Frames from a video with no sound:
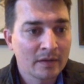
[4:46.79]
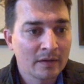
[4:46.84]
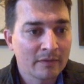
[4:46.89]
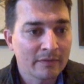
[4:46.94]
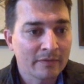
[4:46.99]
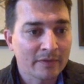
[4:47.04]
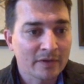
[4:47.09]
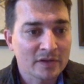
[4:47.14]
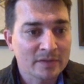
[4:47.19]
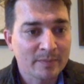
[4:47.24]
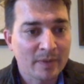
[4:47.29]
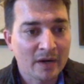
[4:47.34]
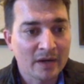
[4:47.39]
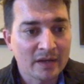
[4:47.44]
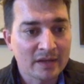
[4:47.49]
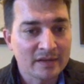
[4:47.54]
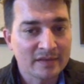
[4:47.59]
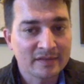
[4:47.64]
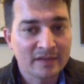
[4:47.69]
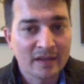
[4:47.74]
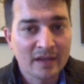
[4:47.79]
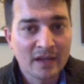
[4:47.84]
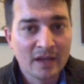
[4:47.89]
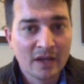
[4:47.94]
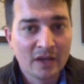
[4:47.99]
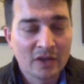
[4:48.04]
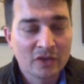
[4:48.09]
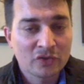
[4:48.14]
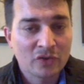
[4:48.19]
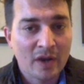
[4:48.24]
The first part is
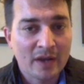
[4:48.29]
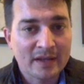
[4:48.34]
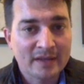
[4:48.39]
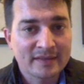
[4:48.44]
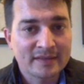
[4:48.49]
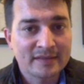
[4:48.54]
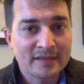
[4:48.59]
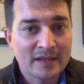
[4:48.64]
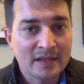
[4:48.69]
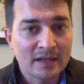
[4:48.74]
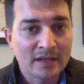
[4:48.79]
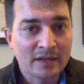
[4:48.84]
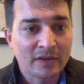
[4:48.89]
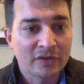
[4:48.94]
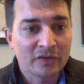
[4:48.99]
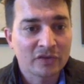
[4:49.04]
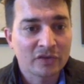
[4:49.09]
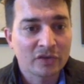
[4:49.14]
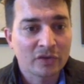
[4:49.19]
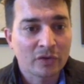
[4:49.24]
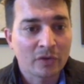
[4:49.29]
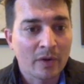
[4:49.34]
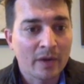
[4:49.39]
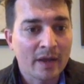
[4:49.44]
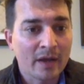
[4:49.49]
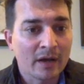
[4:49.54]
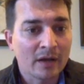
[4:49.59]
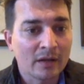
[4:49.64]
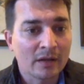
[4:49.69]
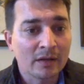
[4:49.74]
try to seek and
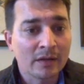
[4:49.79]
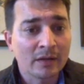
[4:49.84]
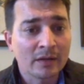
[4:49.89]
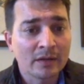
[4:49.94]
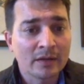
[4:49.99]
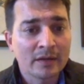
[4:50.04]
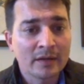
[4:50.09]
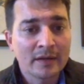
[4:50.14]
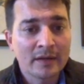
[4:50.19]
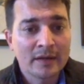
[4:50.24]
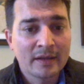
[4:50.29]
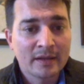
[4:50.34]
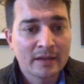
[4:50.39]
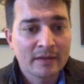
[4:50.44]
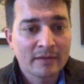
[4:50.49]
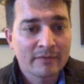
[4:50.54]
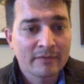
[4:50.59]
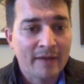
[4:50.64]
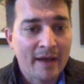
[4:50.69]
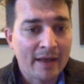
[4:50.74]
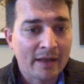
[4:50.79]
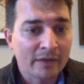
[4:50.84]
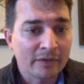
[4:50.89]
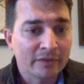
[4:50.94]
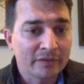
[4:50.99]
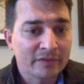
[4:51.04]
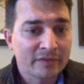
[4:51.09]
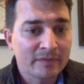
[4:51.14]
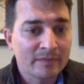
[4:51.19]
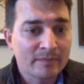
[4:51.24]
destroy all
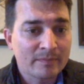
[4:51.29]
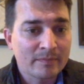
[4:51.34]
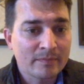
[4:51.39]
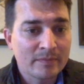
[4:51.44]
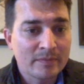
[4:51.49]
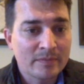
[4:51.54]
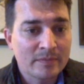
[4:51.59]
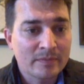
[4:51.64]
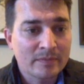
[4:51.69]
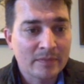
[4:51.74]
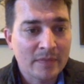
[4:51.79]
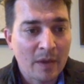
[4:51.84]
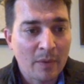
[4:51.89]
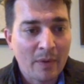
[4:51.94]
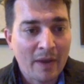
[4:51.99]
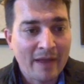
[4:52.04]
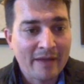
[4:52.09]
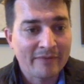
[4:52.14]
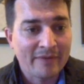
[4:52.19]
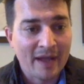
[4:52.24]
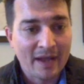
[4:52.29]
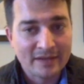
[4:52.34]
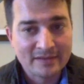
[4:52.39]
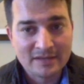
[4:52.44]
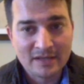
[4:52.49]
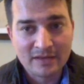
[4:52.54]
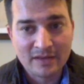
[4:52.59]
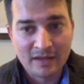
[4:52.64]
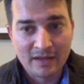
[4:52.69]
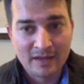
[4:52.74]
files that I have
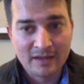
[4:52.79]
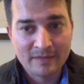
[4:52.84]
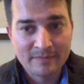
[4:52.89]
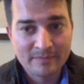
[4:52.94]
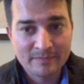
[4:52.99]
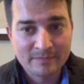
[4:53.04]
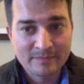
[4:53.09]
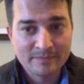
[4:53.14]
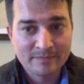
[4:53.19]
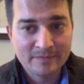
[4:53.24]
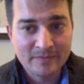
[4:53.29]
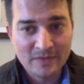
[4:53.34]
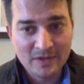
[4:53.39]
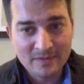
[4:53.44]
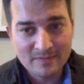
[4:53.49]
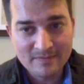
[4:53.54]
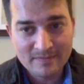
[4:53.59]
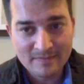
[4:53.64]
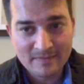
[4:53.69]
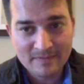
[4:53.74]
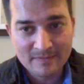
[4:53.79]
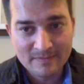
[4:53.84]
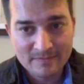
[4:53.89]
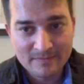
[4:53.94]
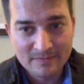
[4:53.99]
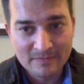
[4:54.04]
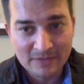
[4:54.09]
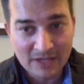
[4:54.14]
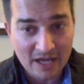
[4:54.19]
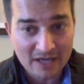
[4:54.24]
access to, the
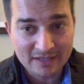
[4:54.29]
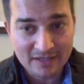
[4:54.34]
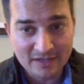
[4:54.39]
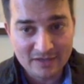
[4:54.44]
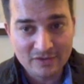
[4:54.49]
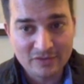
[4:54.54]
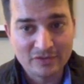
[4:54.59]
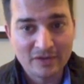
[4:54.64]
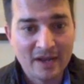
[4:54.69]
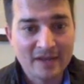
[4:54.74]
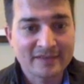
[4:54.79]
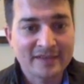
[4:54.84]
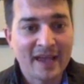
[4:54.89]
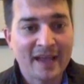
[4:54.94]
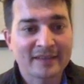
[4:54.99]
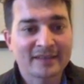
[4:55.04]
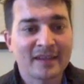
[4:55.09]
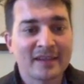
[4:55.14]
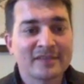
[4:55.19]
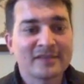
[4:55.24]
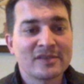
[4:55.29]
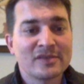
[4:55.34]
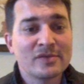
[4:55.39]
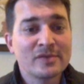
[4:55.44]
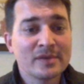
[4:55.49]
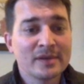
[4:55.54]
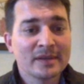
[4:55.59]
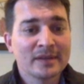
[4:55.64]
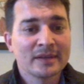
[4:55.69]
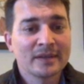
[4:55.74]
logged in user has access to.
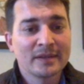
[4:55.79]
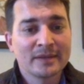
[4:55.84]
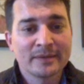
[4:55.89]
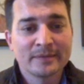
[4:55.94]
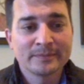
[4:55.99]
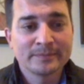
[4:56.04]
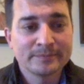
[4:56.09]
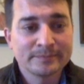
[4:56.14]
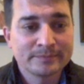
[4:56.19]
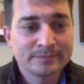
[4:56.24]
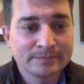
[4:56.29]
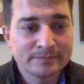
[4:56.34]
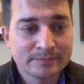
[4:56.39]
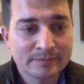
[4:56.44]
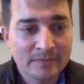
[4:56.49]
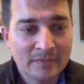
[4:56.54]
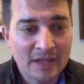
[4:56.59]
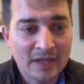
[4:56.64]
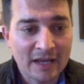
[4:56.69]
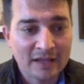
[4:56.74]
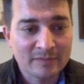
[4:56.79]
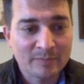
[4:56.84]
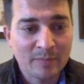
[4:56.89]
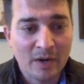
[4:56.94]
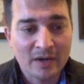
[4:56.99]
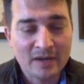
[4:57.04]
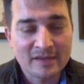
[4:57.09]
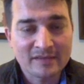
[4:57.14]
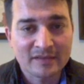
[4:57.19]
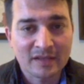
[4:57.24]
The next
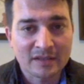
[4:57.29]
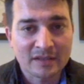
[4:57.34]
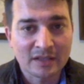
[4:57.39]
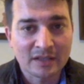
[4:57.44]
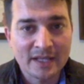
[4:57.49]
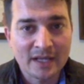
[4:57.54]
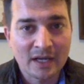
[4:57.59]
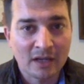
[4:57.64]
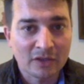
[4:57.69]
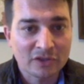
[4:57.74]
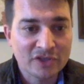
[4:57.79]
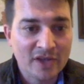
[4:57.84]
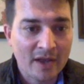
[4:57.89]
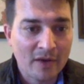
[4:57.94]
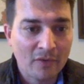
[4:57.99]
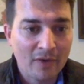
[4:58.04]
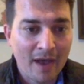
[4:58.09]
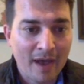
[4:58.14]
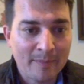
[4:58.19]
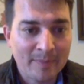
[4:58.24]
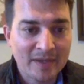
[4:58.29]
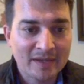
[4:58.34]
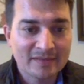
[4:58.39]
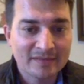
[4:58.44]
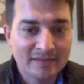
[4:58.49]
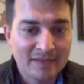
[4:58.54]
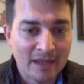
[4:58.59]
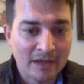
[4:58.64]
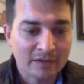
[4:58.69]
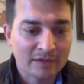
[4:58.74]
part is to delete all shadow
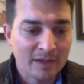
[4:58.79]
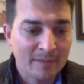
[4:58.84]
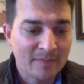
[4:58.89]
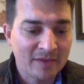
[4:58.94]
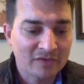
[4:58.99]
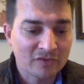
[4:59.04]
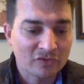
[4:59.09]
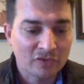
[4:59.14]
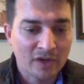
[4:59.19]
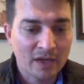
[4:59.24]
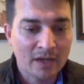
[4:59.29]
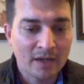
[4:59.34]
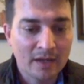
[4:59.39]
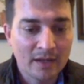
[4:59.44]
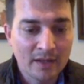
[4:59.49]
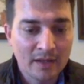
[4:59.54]
copies. That'll demonstrate